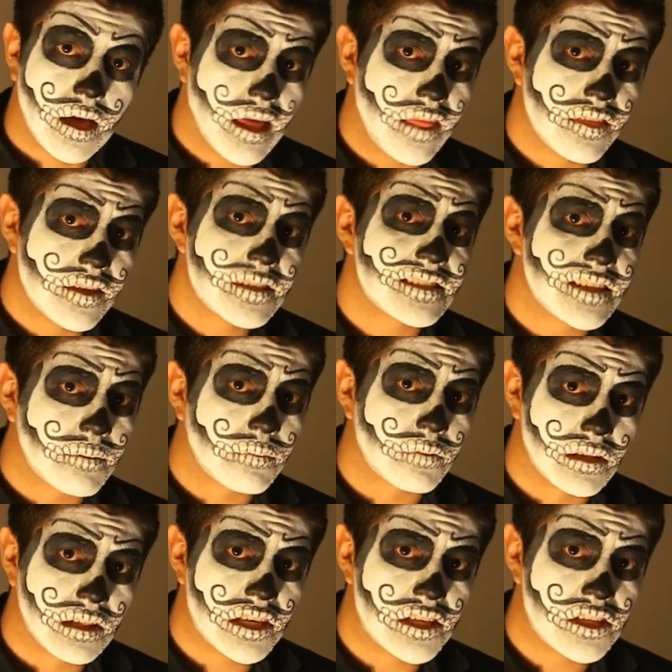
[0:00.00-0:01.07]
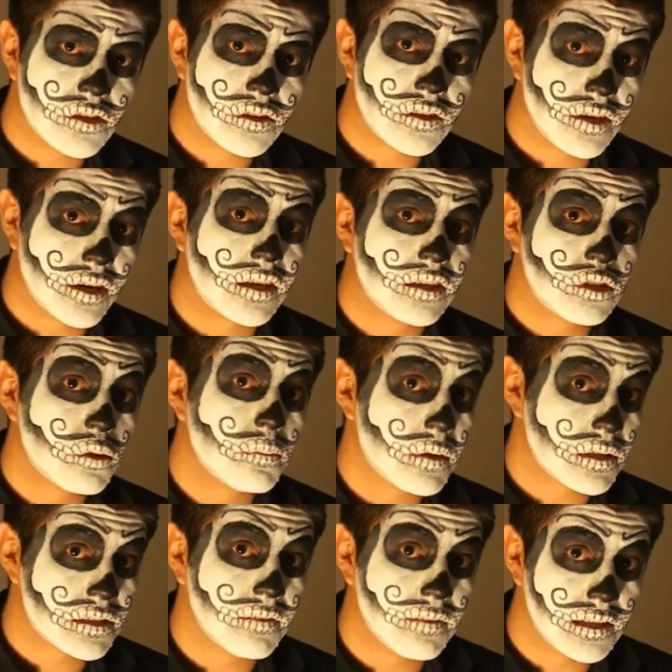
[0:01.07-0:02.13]
In this same religion, there are 2
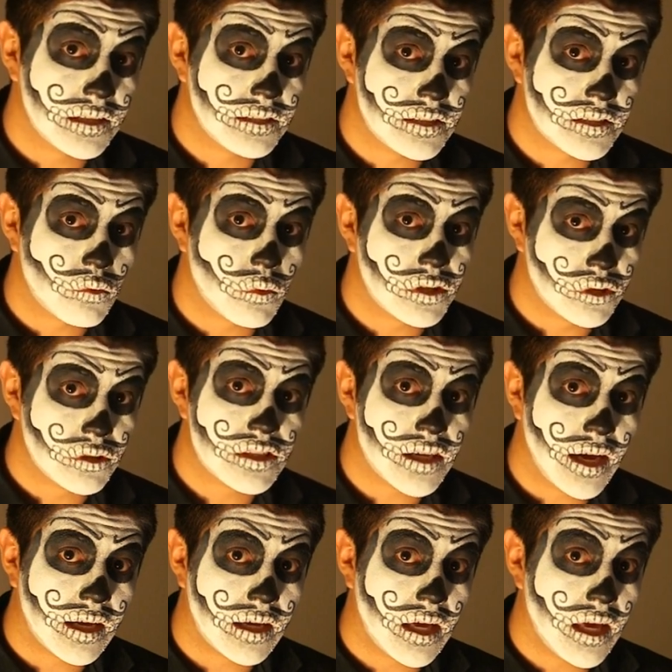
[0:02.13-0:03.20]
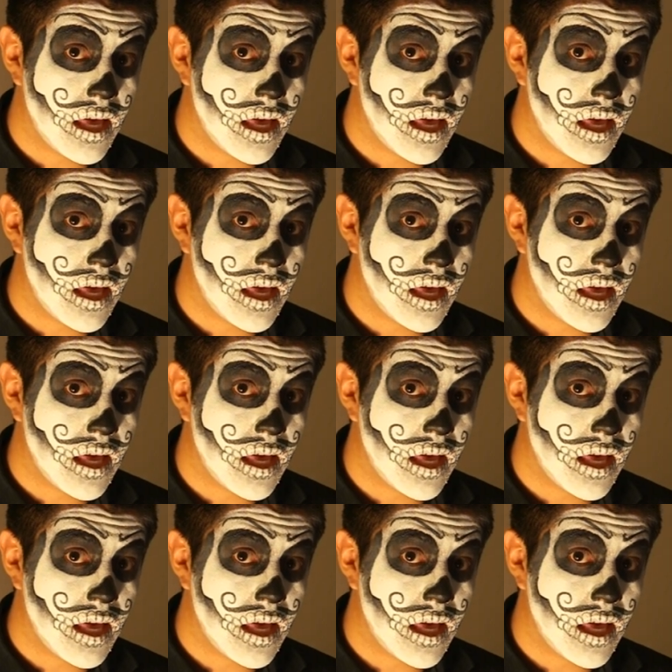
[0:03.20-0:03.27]
possibilities when you die.